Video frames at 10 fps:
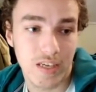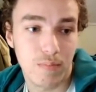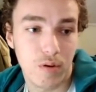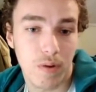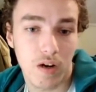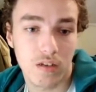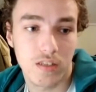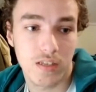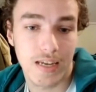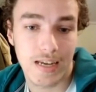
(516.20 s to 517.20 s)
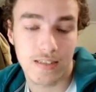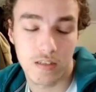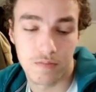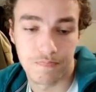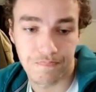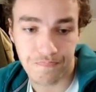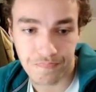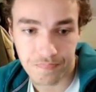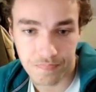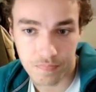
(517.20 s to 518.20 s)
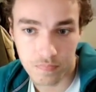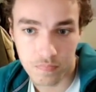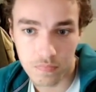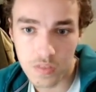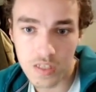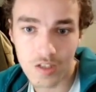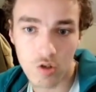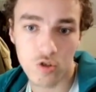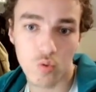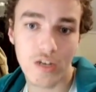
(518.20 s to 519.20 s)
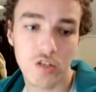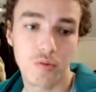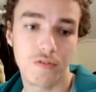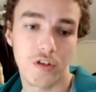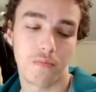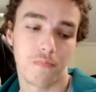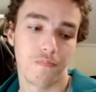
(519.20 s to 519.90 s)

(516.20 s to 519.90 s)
your pawns connected. So it's white to move here.